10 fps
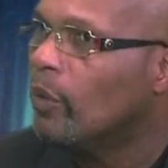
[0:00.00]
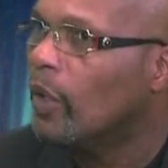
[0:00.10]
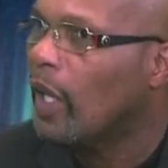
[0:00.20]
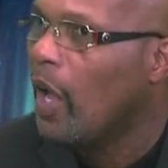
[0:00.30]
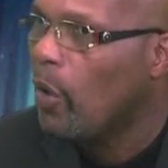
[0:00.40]

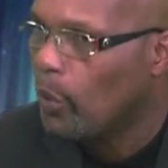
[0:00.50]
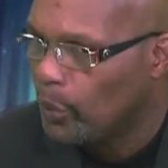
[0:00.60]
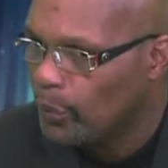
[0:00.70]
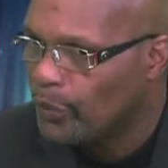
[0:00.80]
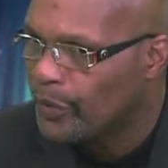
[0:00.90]

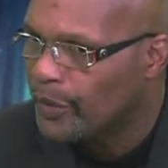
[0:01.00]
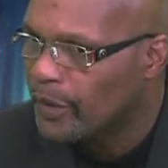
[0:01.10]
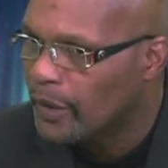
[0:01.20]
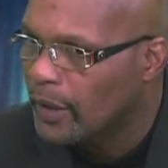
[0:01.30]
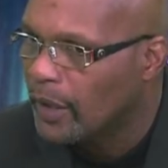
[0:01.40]
loans,
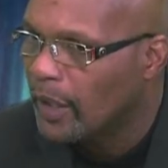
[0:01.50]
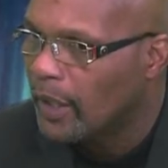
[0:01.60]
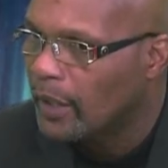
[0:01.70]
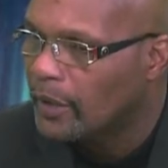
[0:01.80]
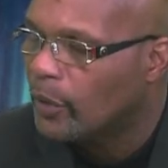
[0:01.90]

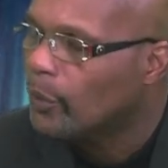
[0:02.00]
the